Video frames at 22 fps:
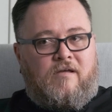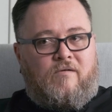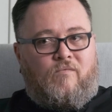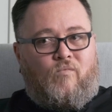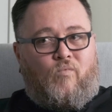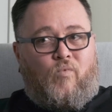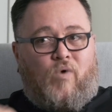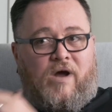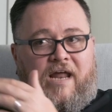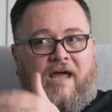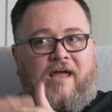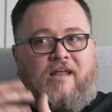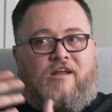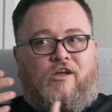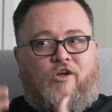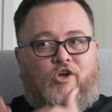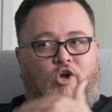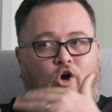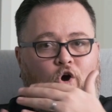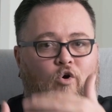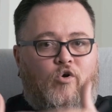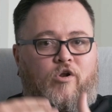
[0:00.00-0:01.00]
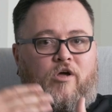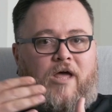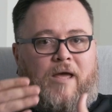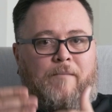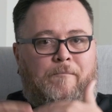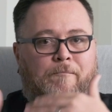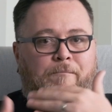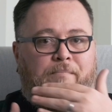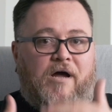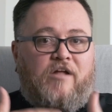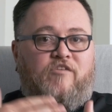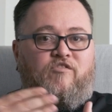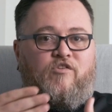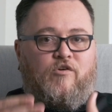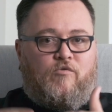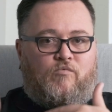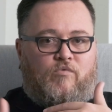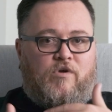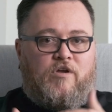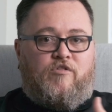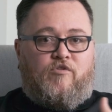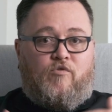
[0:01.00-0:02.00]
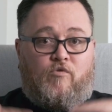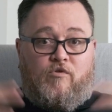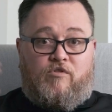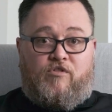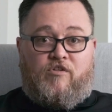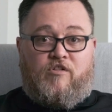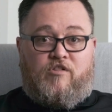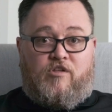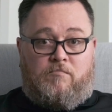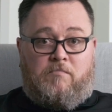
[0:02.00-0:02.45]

when I go to budget resources